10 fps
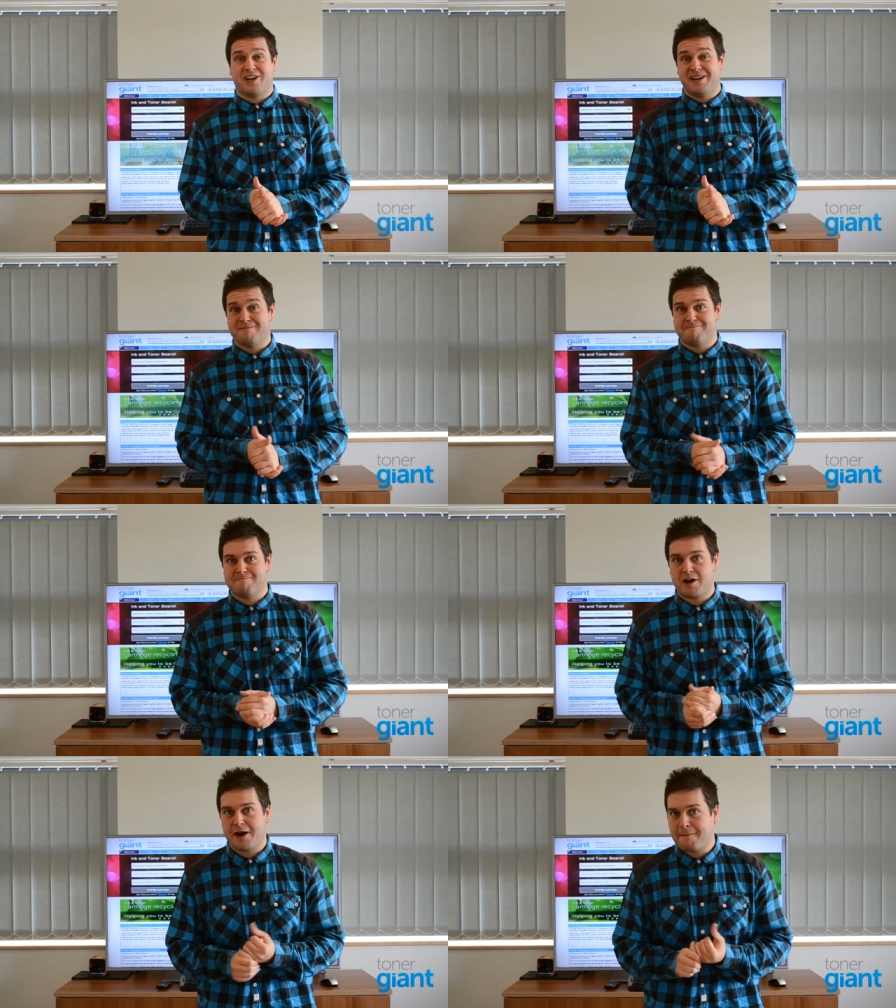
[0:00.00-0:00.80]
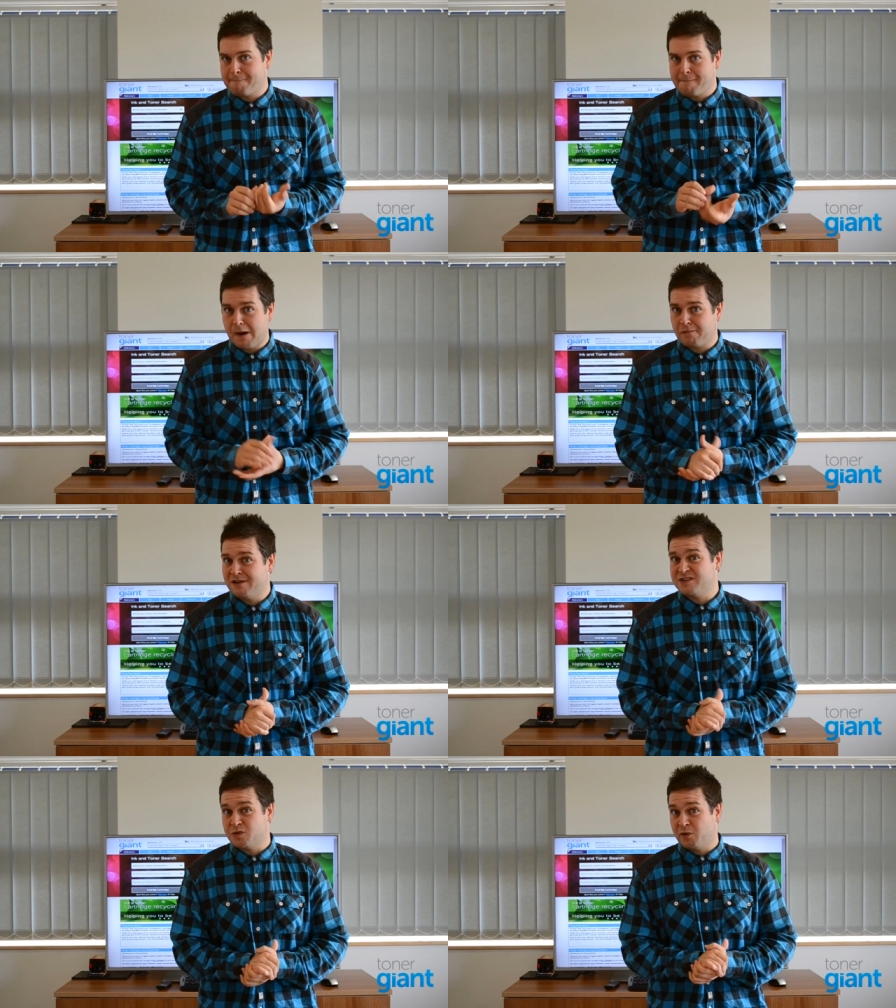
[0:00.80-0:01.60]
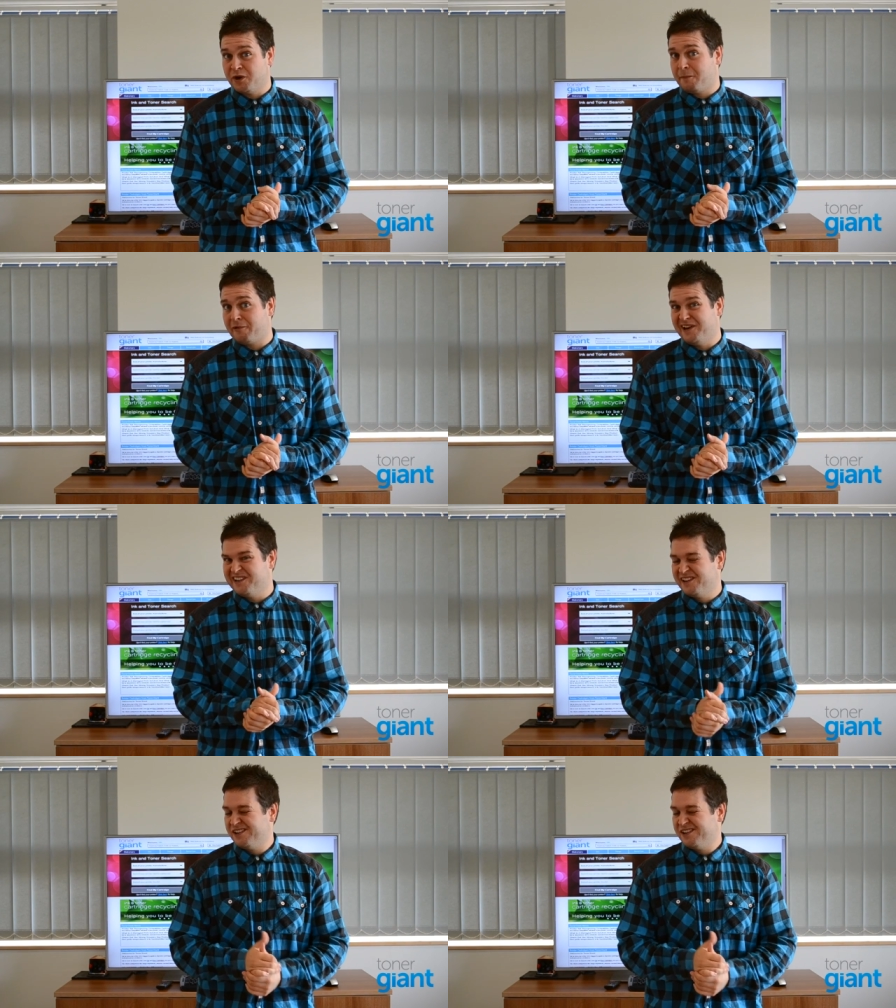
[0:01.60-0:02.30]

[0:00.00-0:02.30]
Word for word: Giant. Right, my printer will not print.